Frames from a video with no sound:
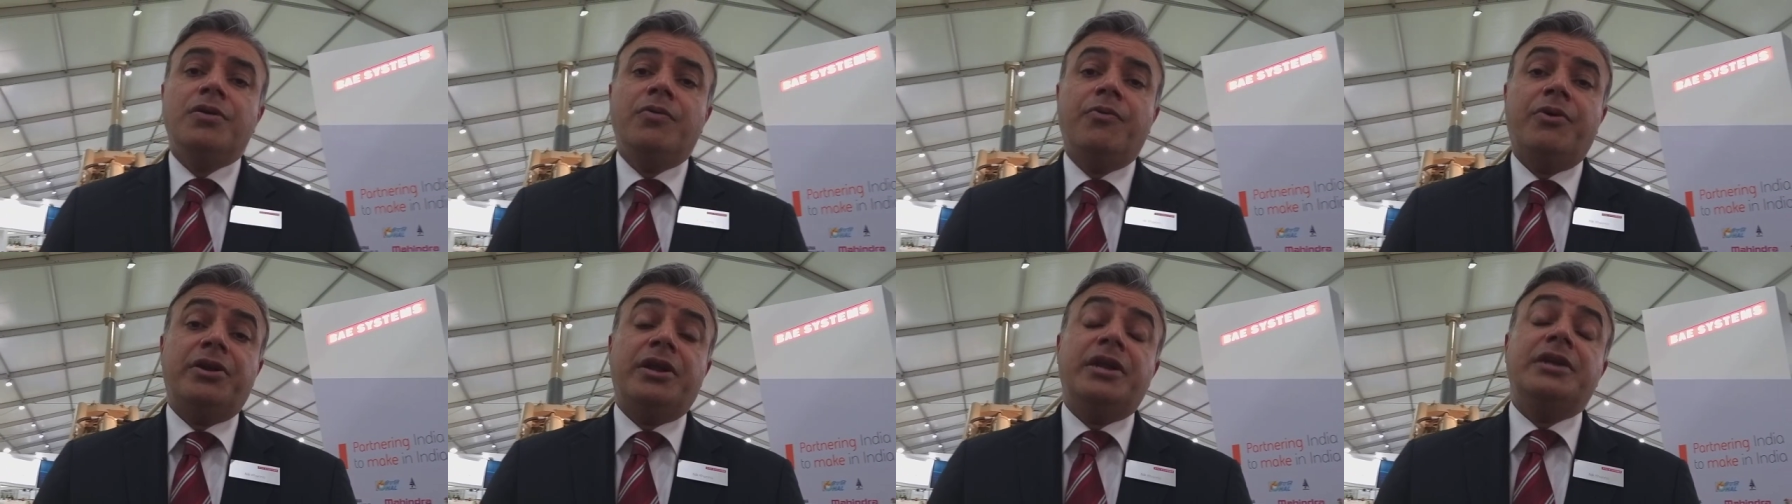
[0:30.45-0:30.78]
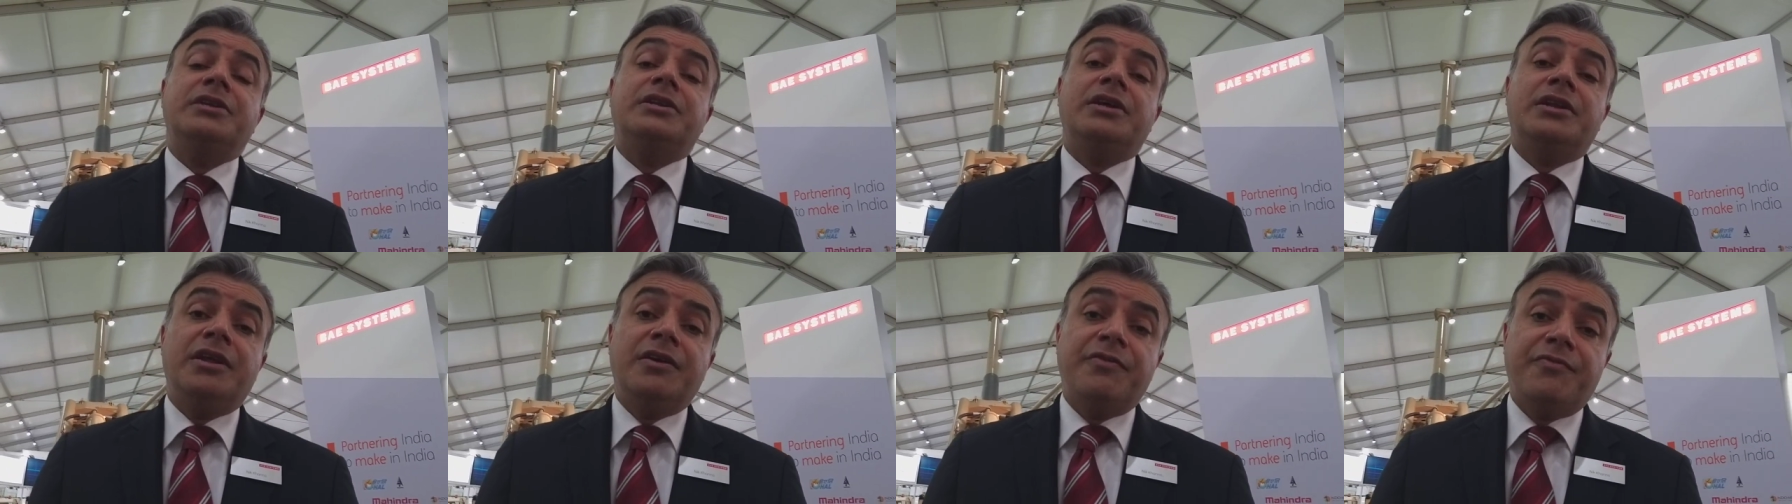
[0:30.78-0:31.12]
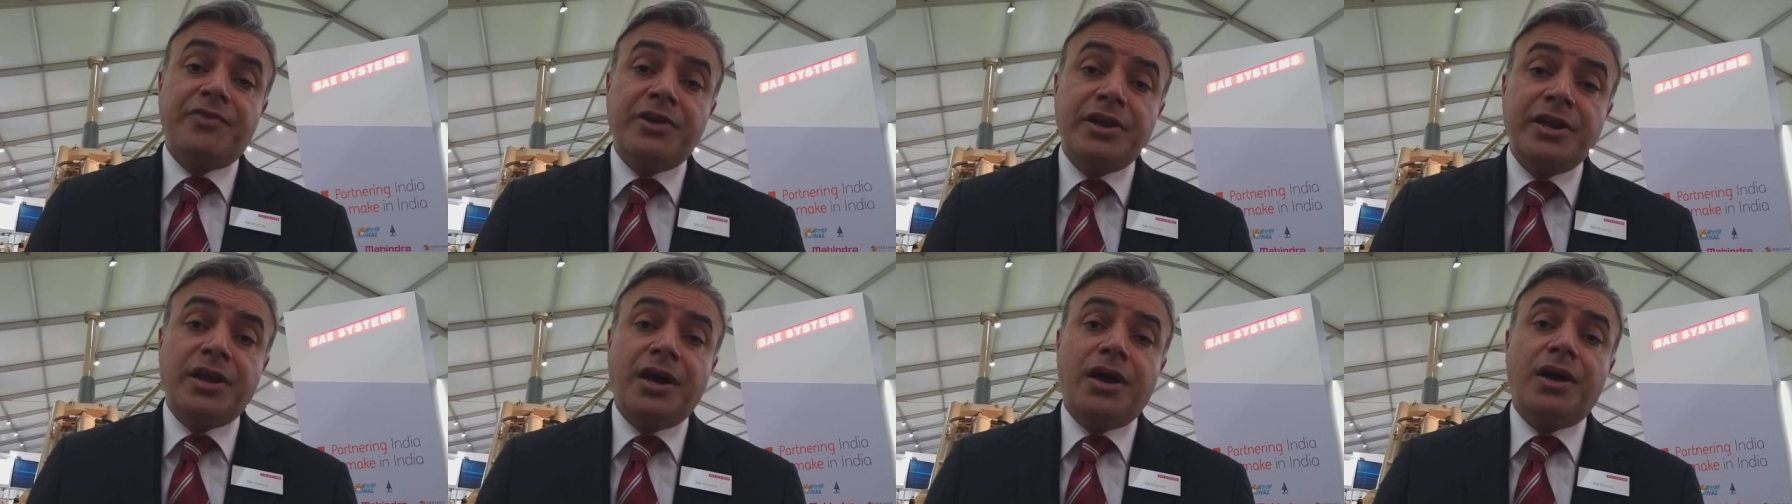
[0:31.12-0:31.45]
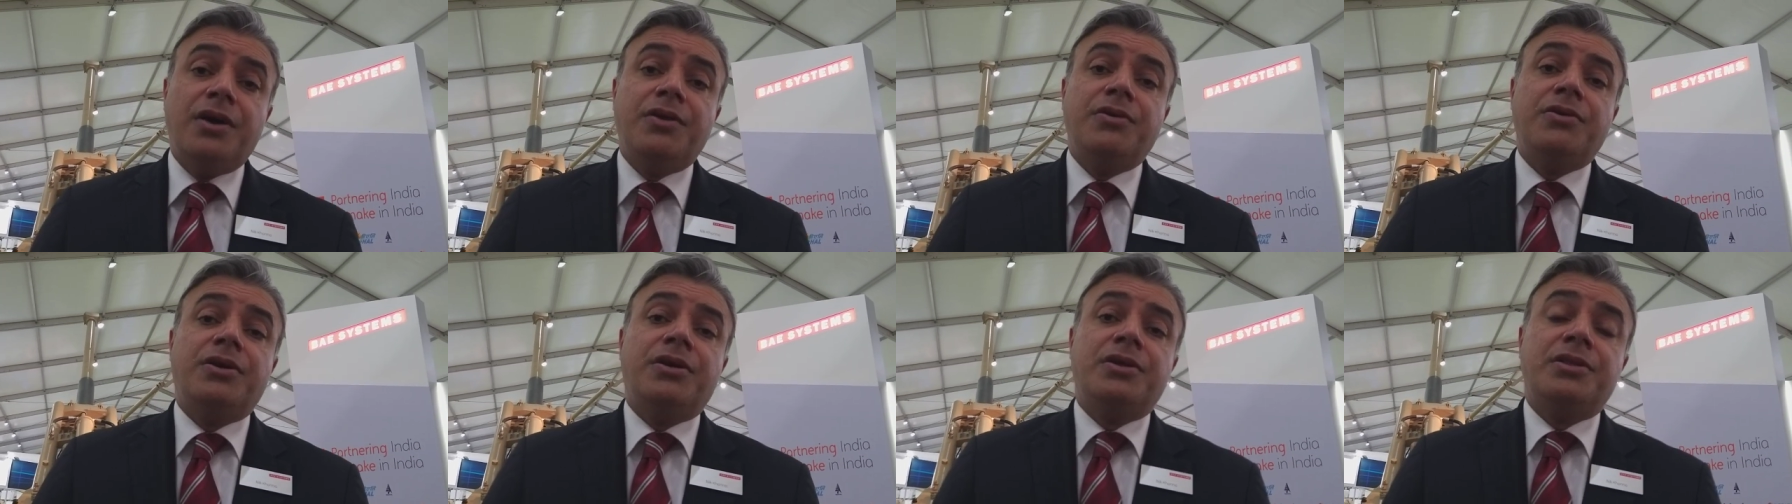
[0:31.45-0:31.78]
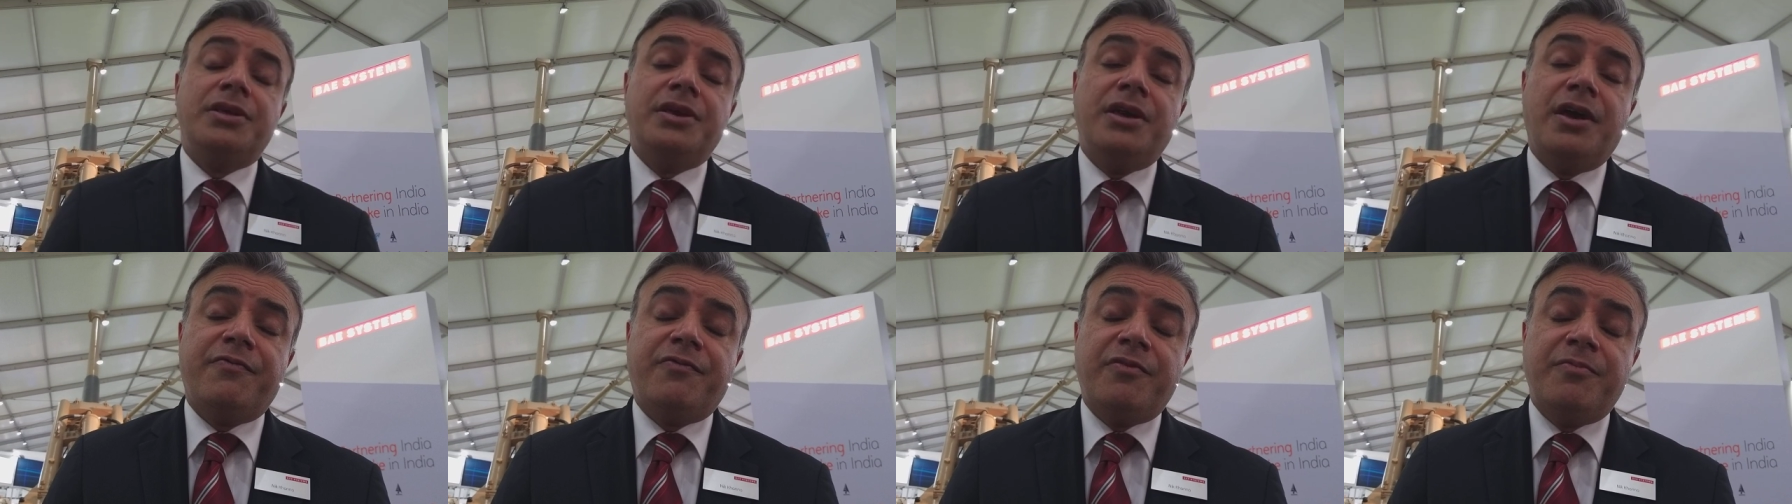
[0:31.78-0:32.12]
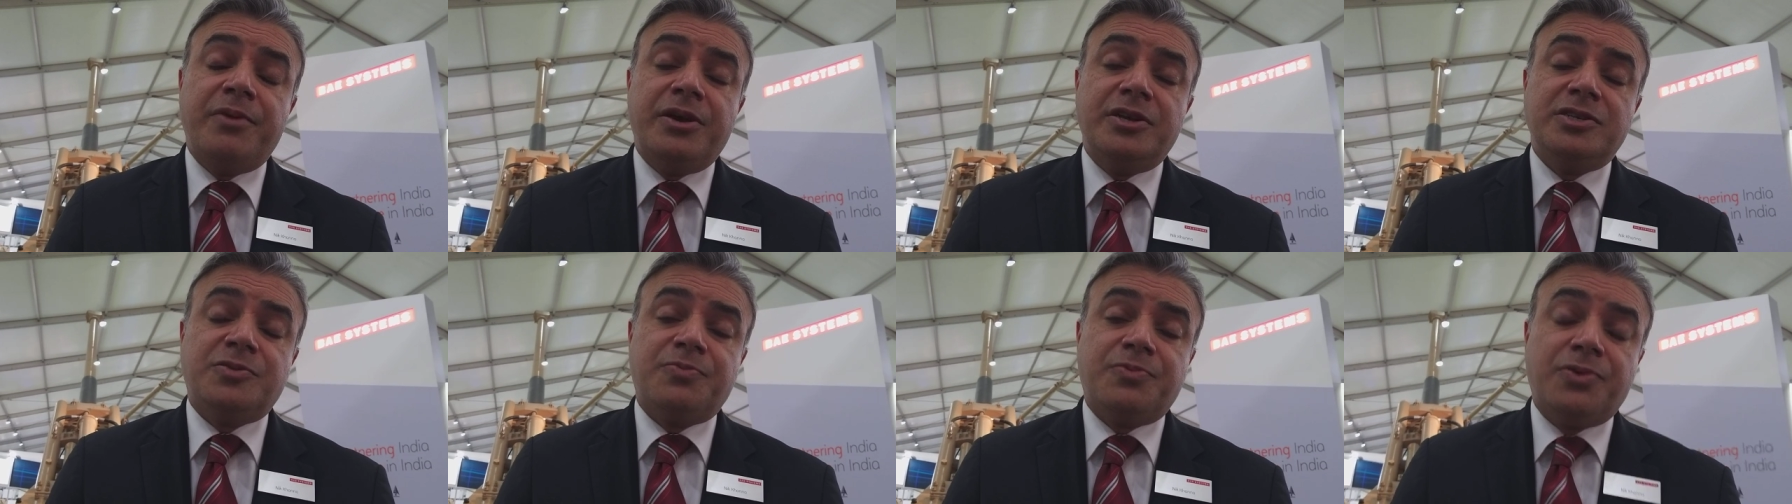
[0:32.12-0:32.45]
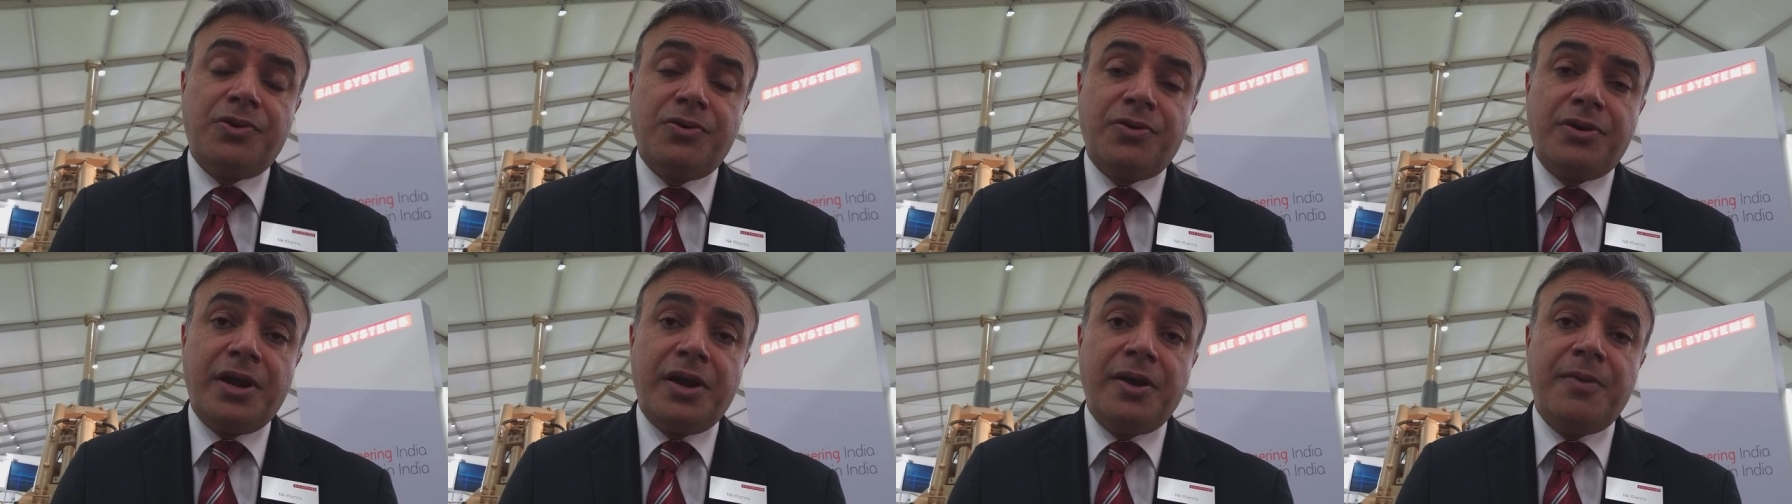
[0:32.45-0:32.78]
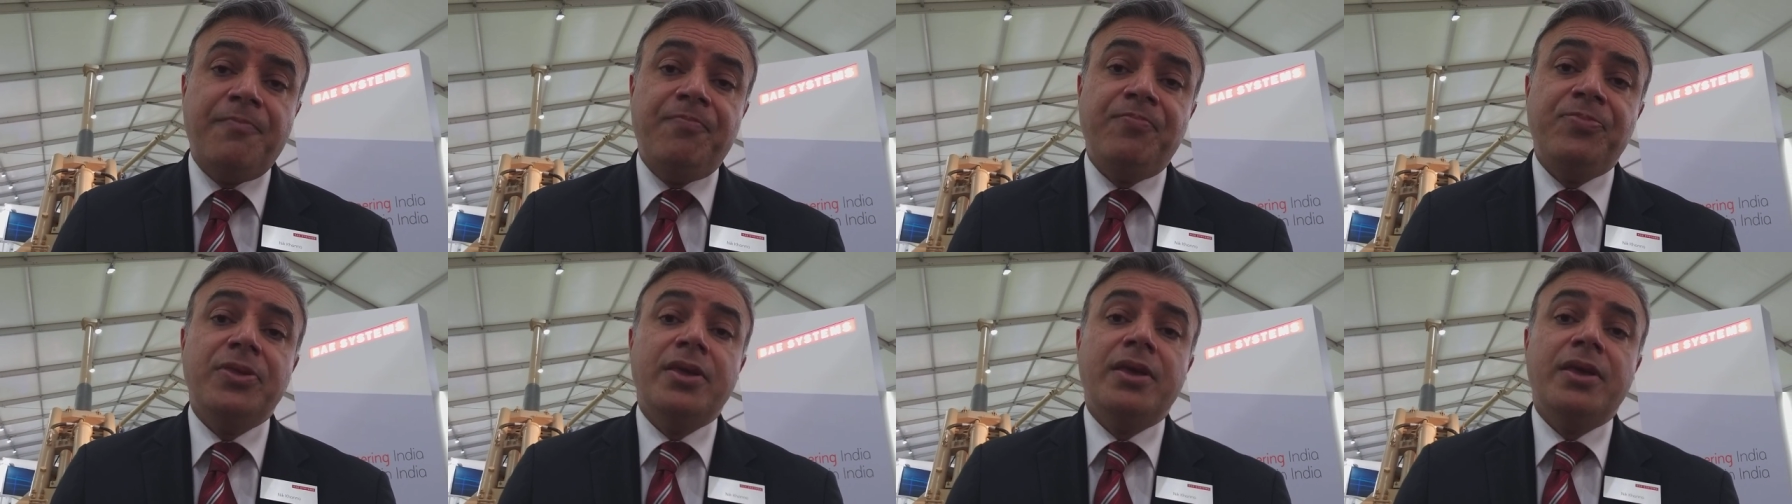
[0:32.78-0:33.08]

We're in delivery now on the FMS program,